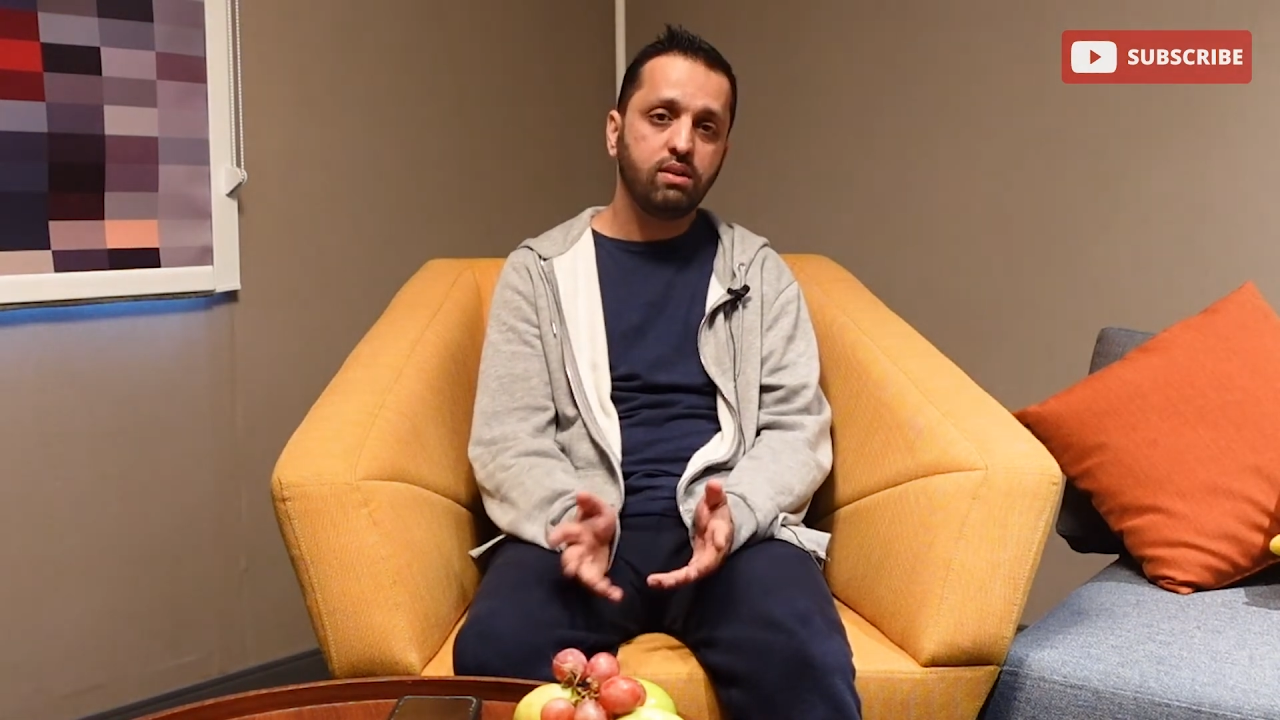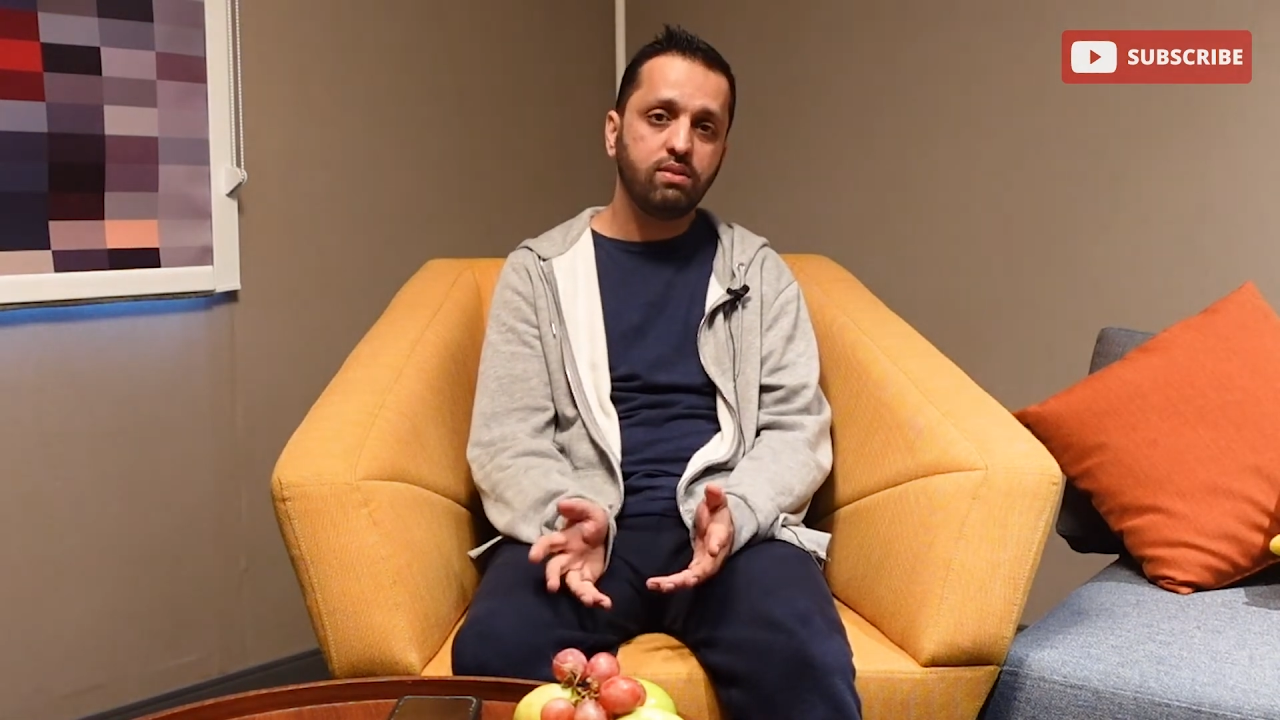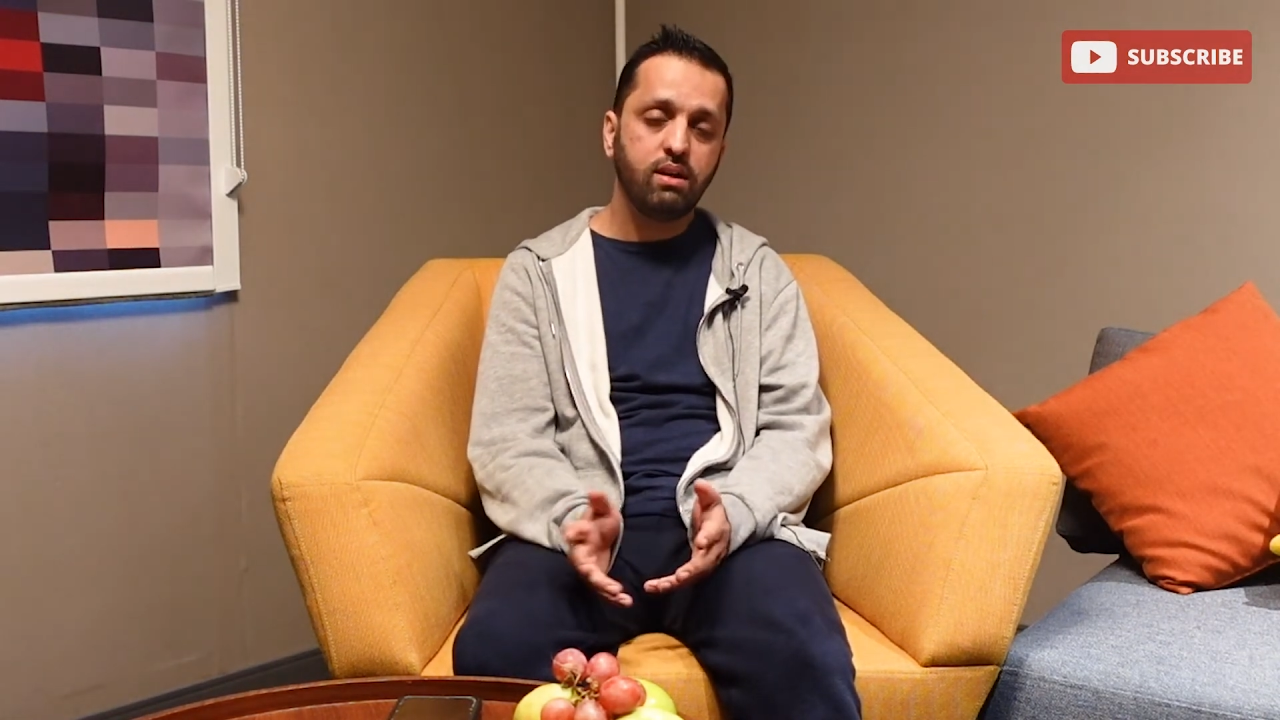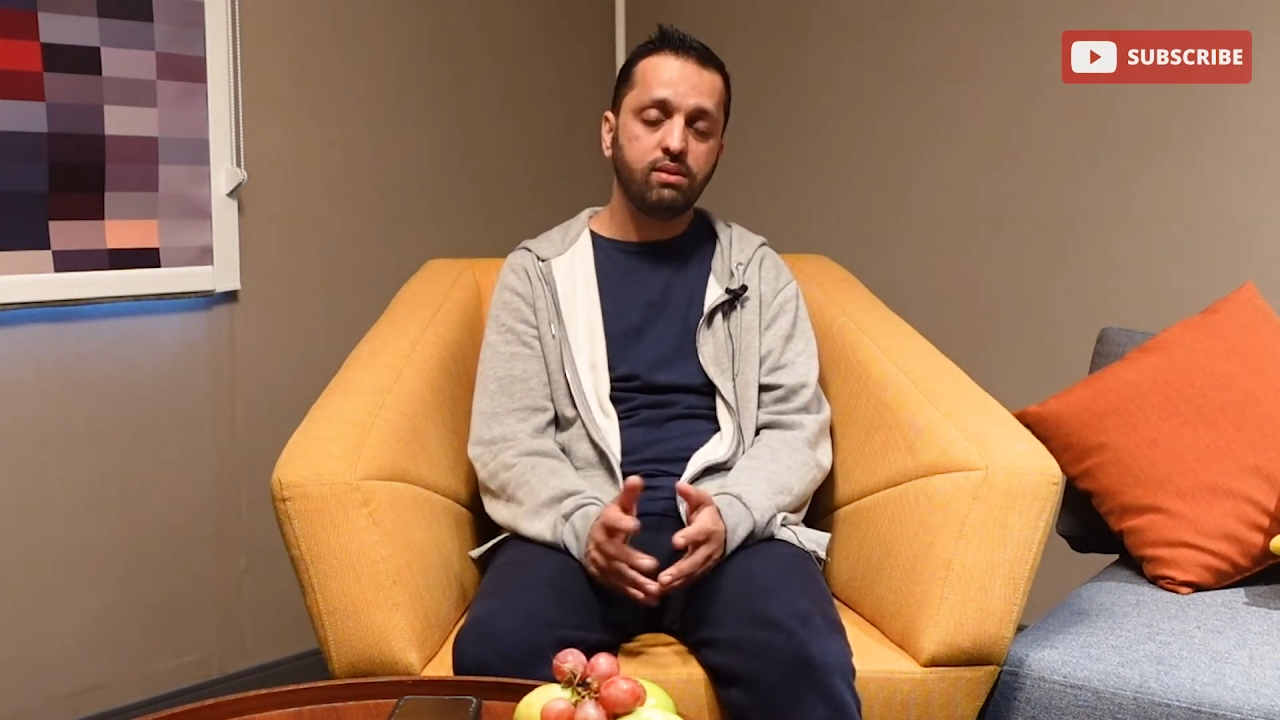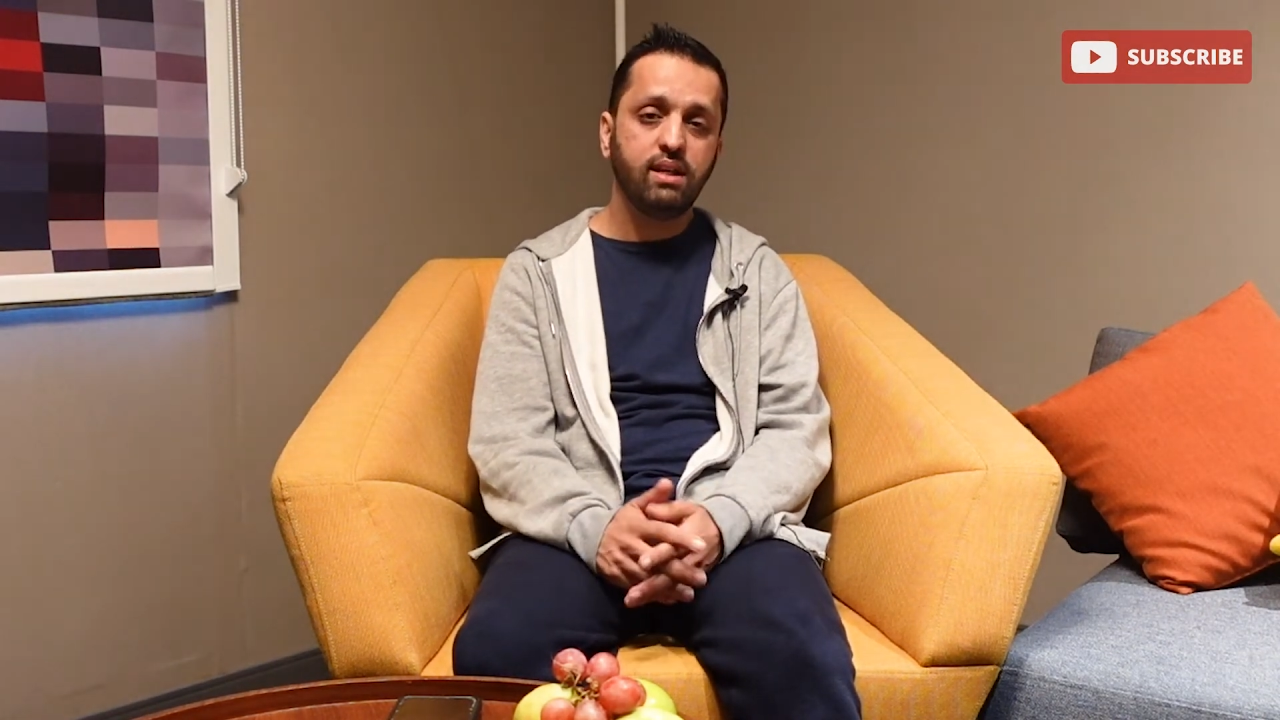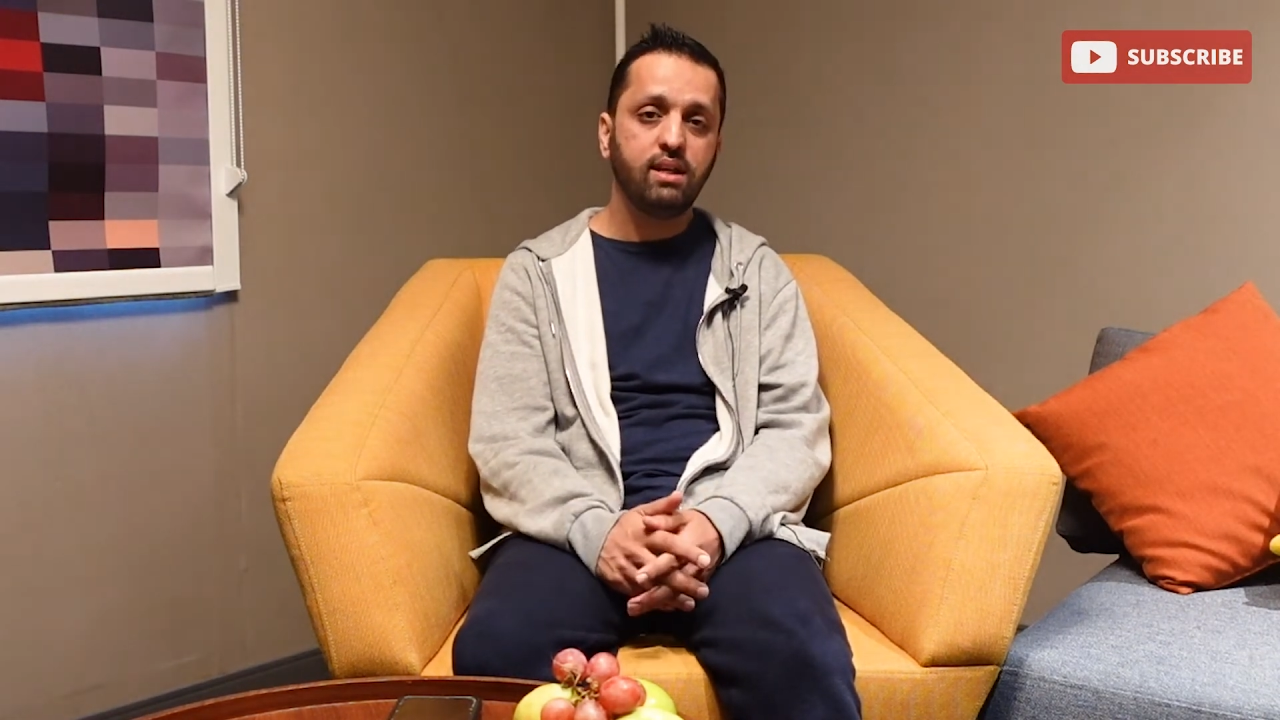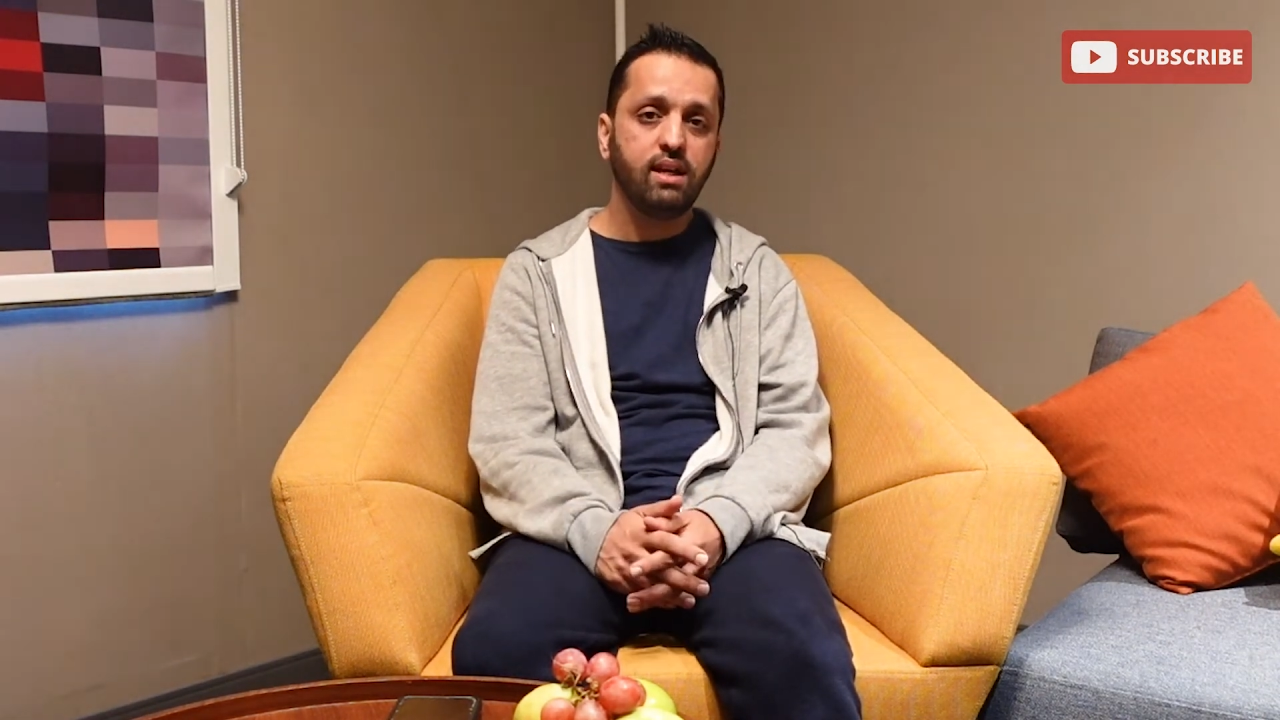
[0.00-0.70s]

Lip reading: around it